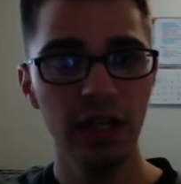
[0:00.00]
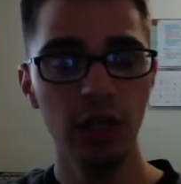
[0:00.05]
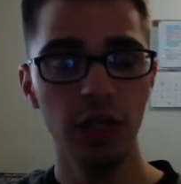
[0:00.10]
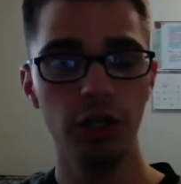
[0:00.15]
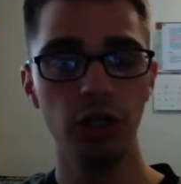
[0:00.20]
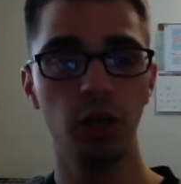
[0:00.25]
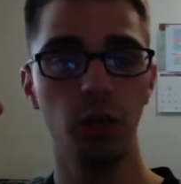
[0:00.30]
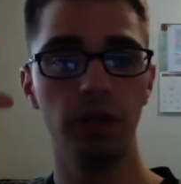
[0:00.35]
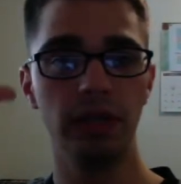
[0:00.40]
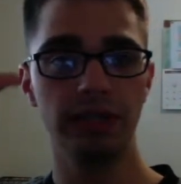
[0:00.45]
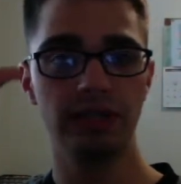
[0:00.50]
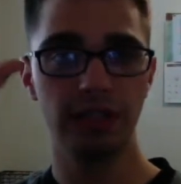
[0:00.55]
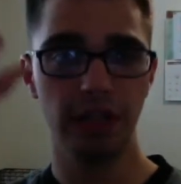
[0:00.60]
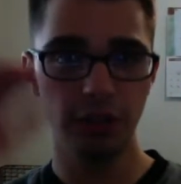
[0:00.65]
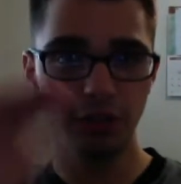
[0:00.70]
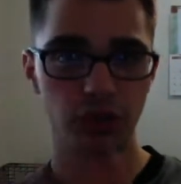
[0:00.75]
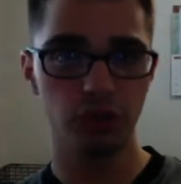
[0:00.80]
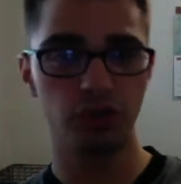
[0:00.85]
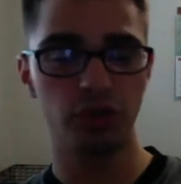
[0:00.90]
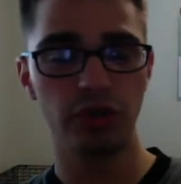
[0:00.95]
You don't want to
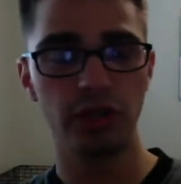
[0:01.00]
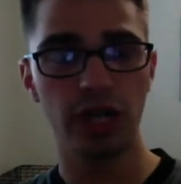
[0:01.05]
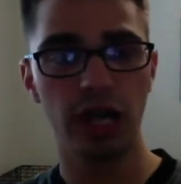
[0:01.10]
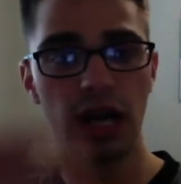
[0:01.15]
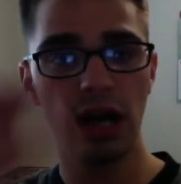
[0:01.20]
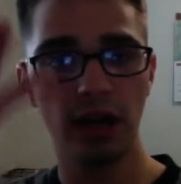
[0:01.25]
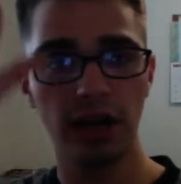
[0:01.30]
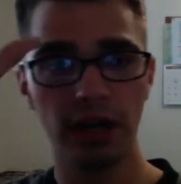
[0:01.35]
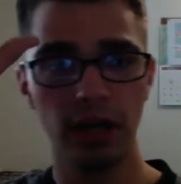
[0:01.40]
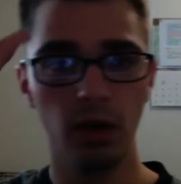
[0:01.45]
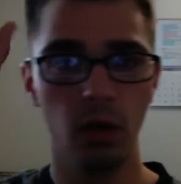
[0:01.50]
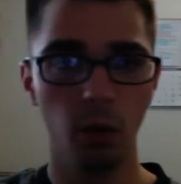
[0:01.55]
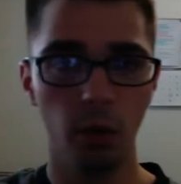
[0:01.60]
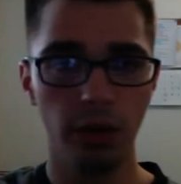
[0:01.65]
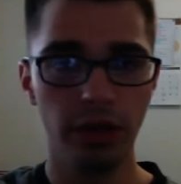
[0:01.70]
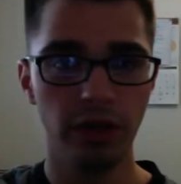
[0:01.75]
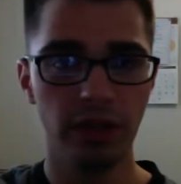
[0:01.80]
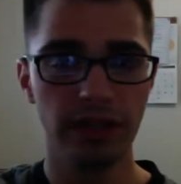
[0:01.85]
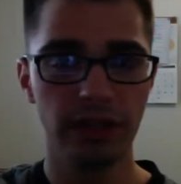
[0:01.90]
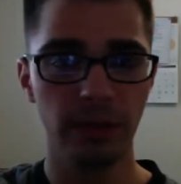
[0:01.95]
touch your trigger area
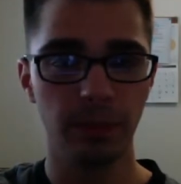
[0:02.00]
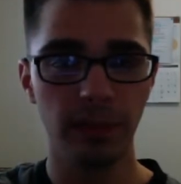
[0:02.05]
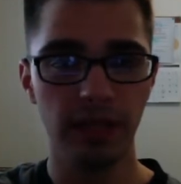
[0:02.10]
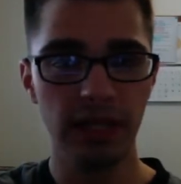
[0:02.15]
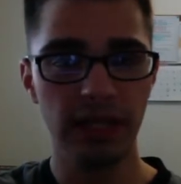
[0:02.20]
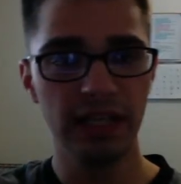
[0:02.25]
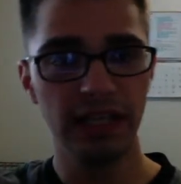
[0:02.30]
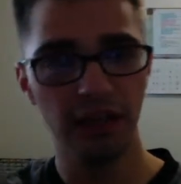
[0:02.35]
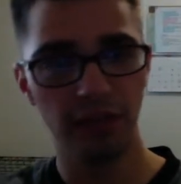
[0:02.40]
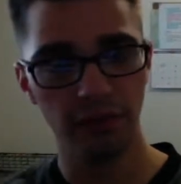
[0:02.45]
when you're at the peak